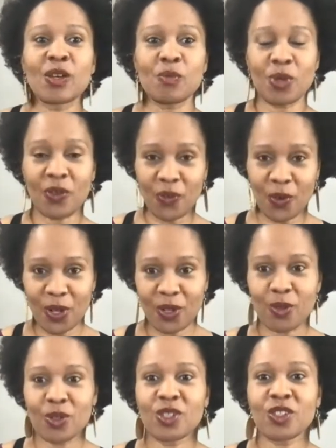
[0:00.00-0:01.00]
before
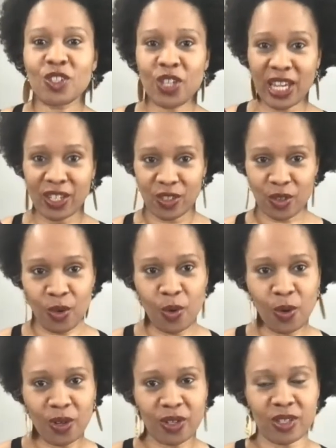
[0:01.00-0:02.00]
you change your
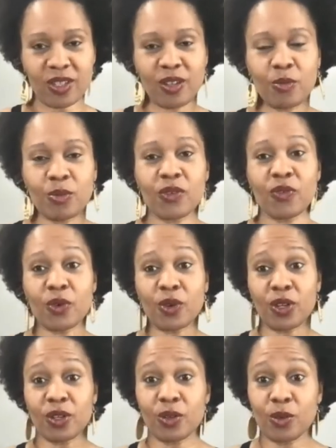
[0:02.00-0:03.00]
course, before
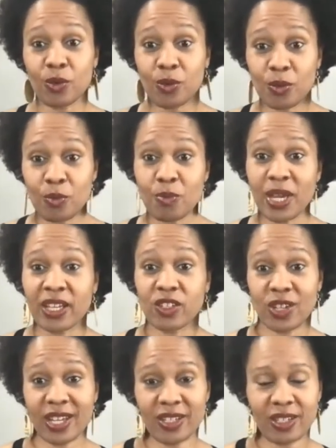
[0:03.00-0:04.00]
you make
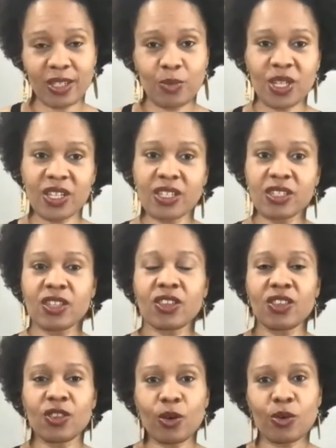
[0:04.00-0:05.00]
changes, because
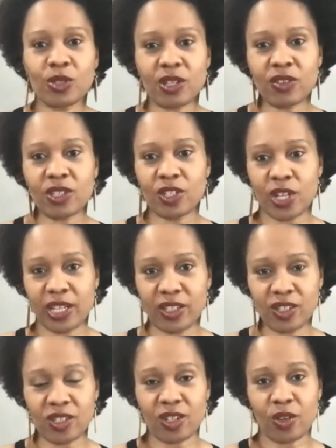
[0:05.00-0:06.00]
those are the
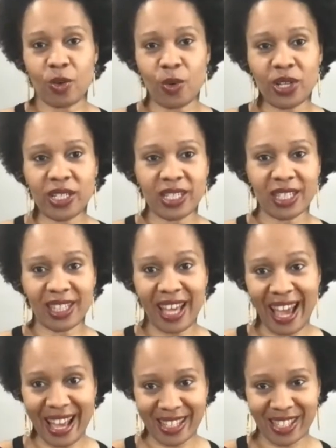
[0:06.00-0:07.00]
changes that are going to
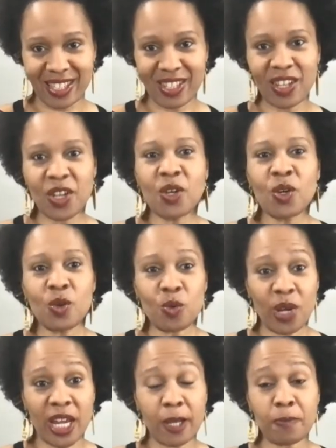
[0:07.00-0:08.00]
last,
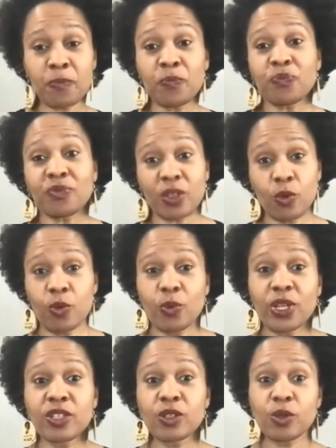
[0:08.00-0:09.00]
right? When
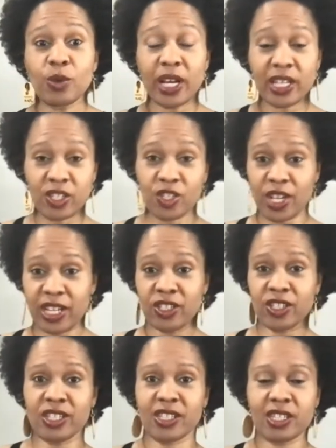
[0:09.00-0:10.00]
we do us
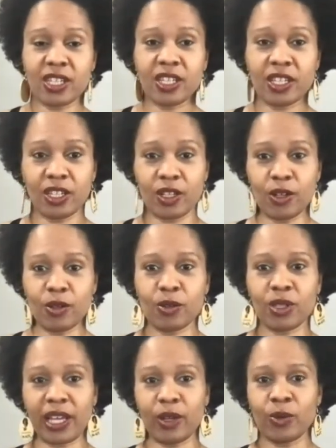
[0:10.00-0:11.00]
changes,
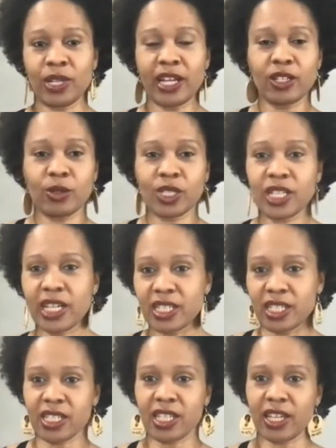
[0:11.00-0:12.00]
like when I do a change
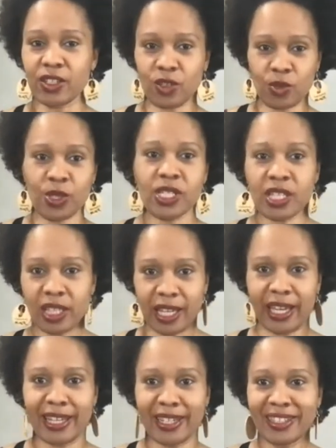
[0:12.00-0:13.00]
that's like Teresa
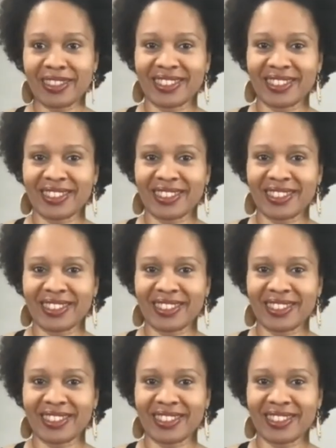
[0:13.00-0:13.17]
led,